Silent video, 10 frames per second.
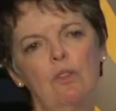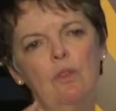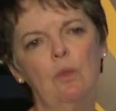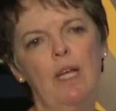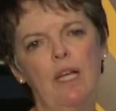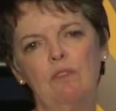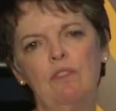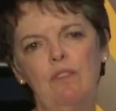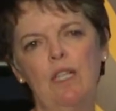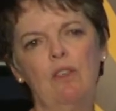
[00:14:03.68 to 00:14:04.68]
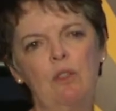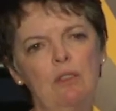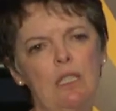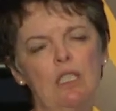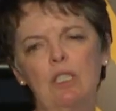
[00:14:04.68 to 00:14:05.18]
who have a faith
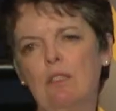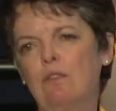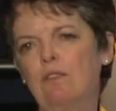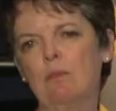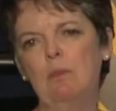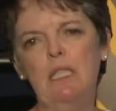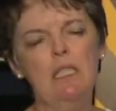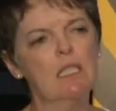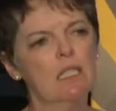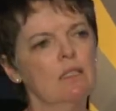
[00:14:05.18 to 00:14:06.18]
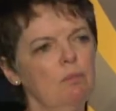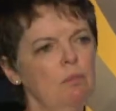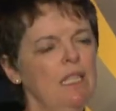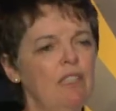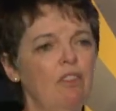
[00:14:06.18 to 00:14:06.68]
tradition for me doesn't
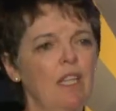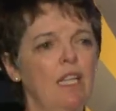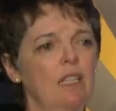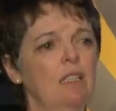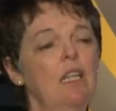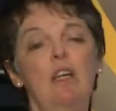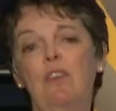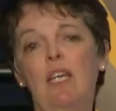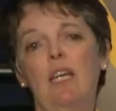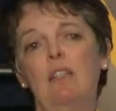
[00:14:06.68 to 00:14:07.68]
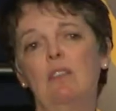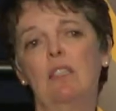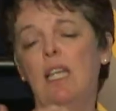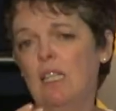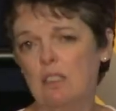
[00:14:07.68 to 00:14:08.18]
mean then that
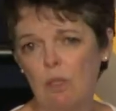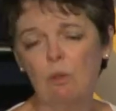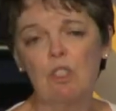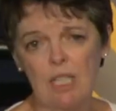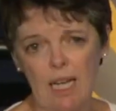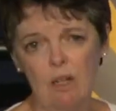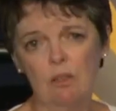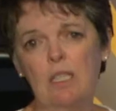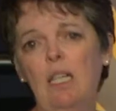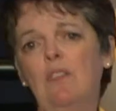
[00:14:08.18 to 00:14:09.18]
they don't doubt,